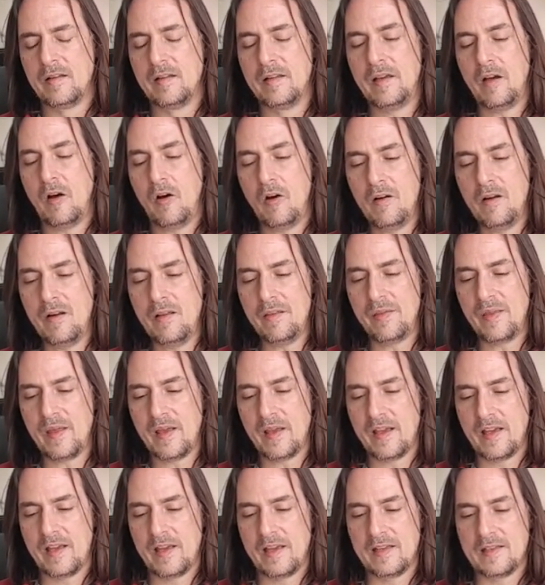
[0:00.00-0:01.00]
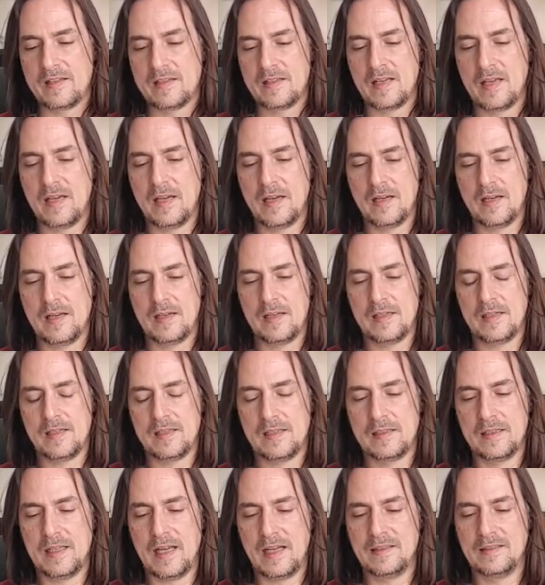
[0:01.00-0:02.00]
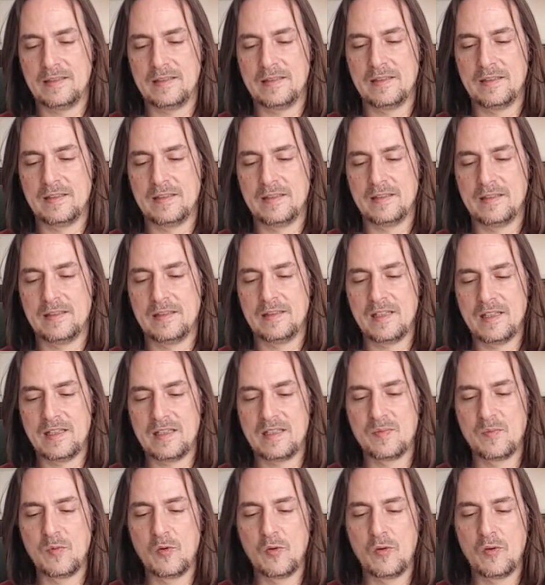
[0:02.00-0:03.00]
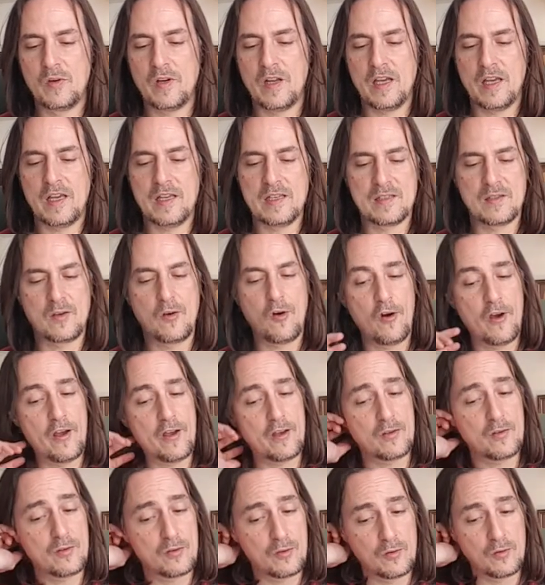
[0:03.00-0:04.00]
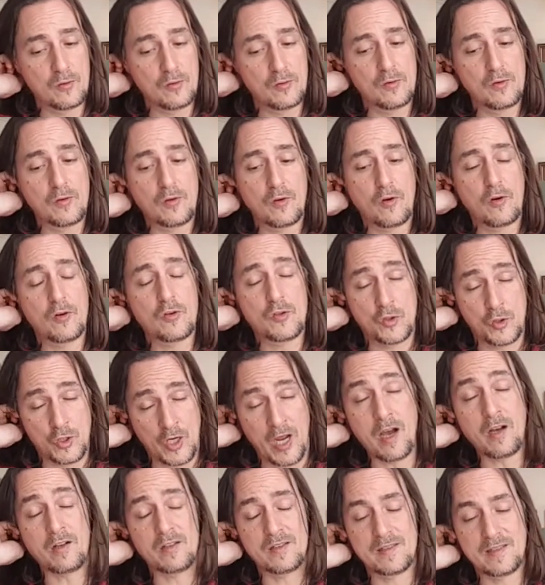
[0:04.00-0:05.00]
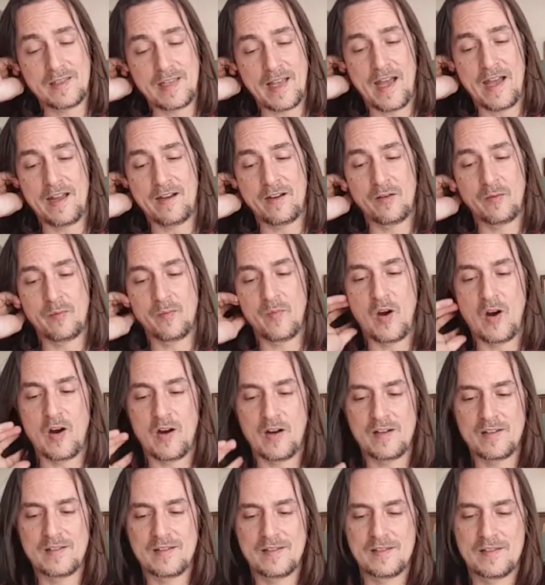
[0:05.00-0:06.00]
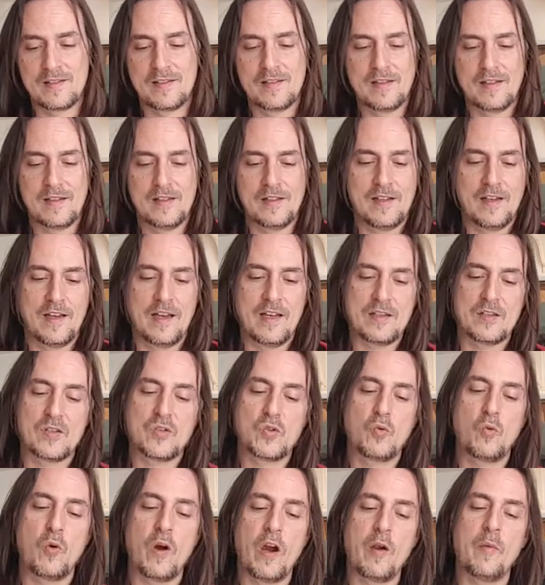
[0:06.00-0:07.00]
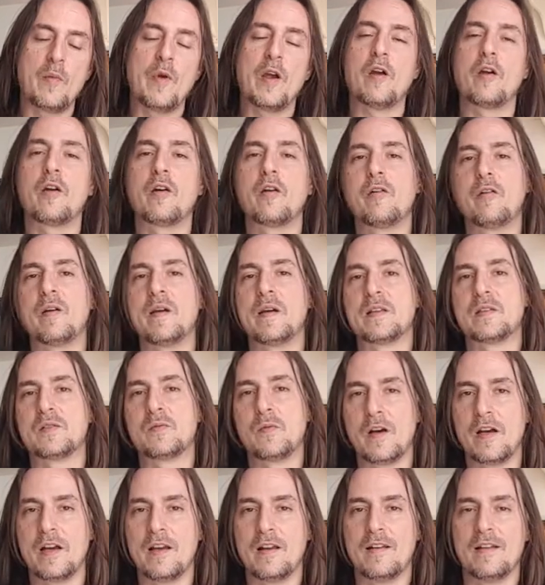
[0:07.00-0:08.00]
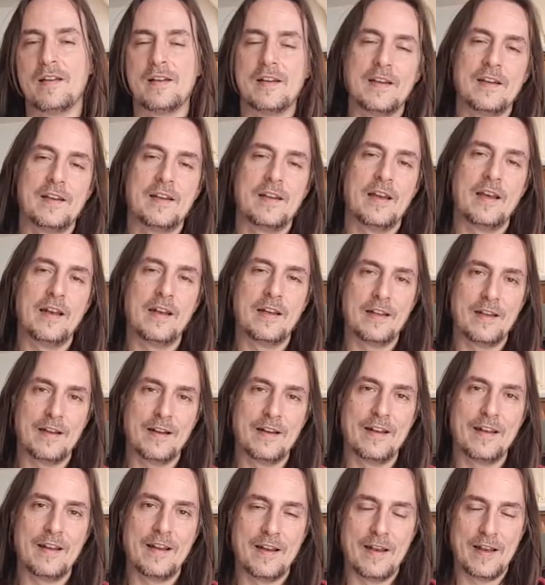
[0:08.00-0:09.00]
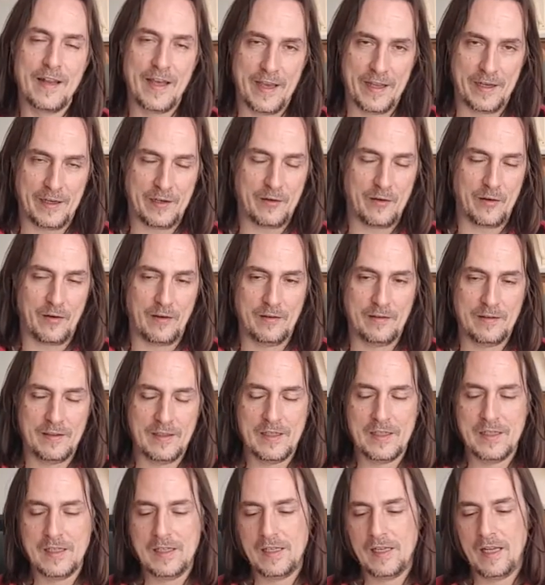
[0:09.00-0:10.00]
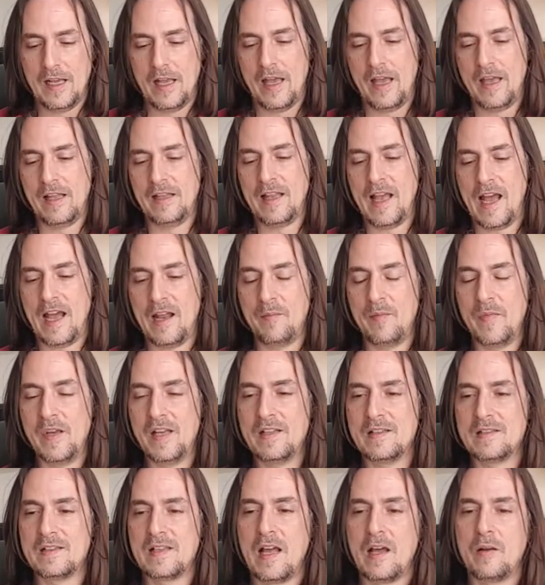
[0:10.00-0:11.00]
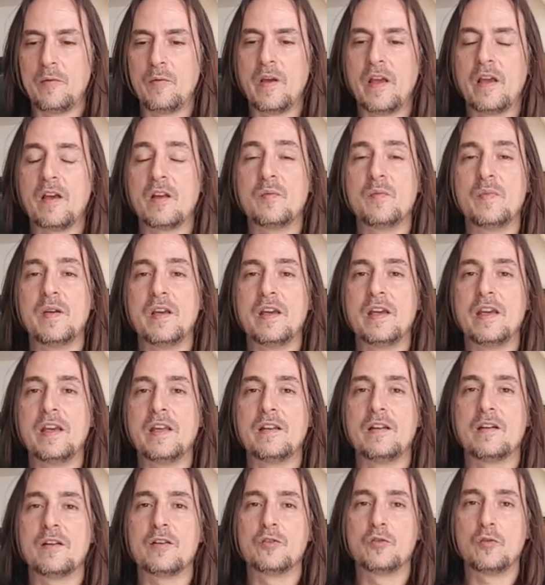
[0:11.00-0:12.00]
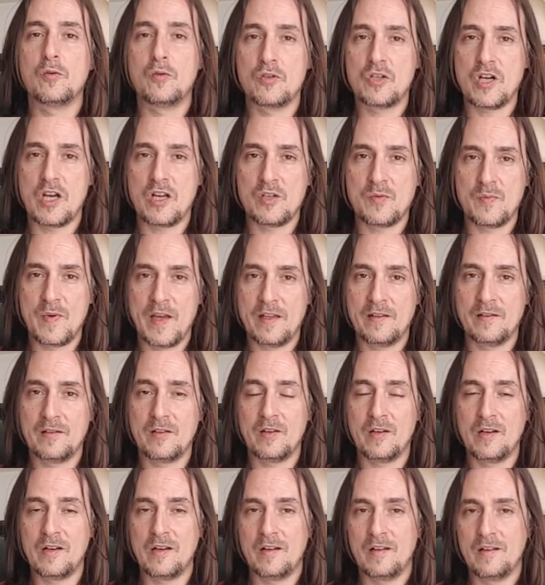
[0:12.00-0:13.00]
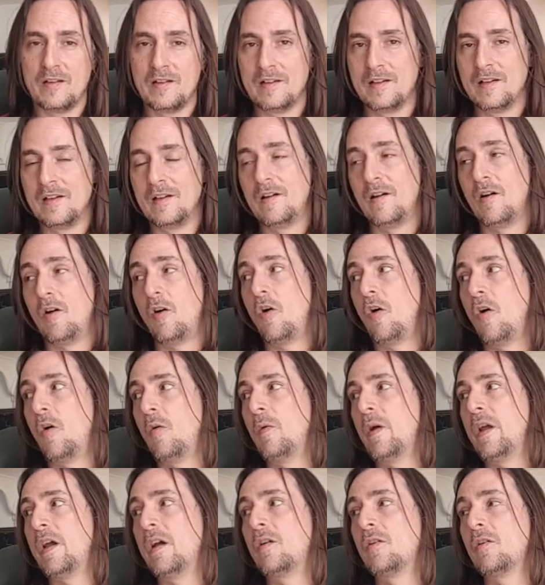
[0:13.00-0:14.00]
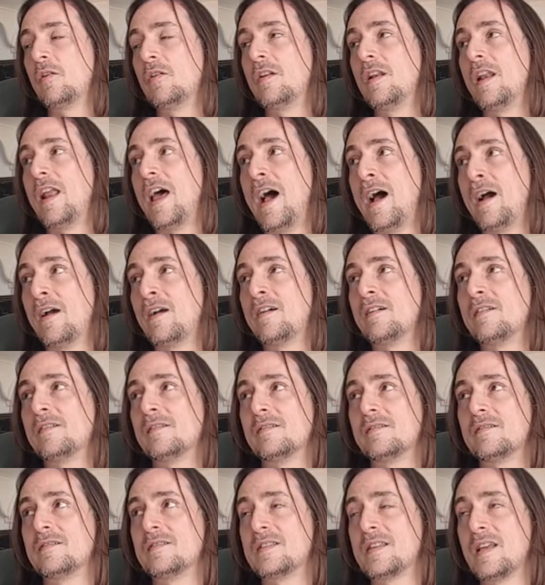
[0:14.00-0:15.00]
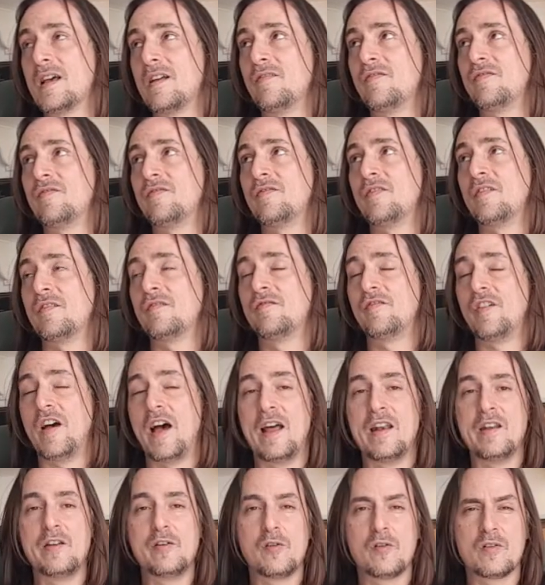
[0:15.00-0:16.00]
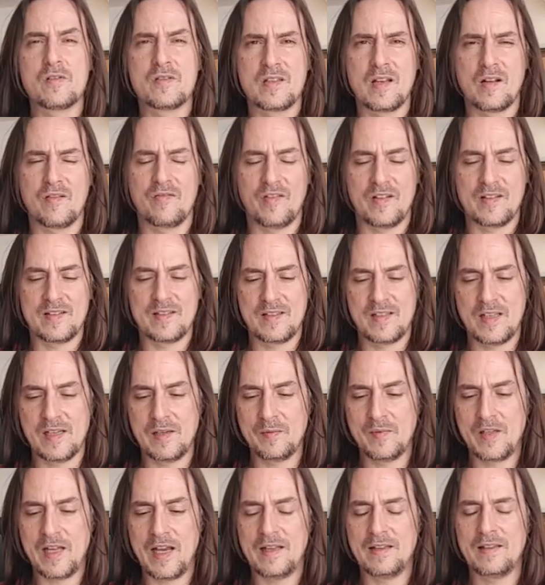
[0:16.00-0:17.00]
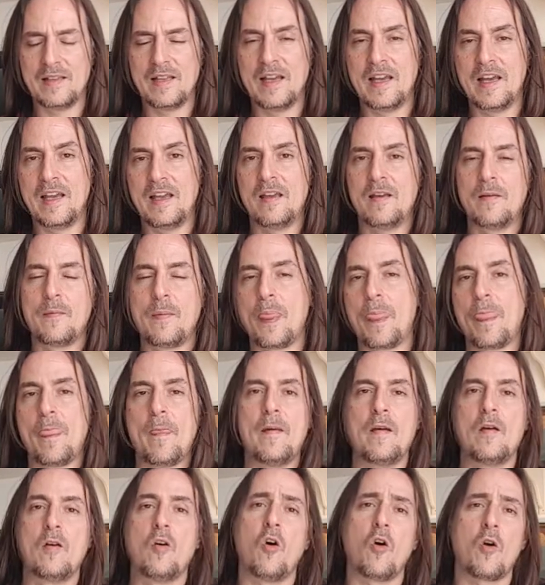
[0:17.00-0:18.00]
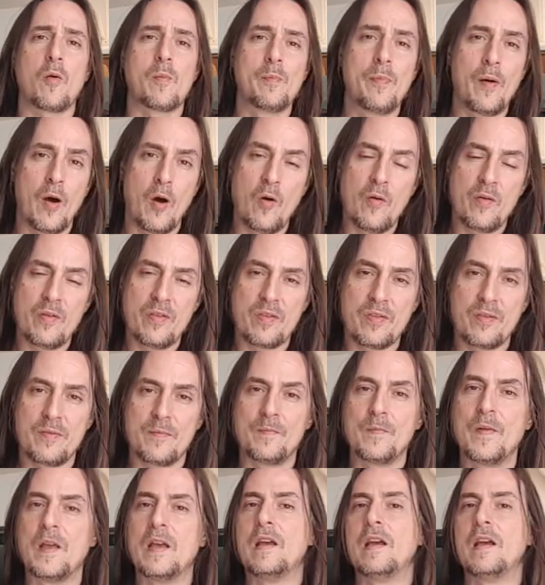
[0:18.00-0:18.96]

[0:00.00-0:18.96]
The only thing is that this moon is going to conjunct Saturn, Mars, and square Mercury as well a little later. And that means that we could be either too judgmental, or we could lack self-value or self-esteem that day, or both.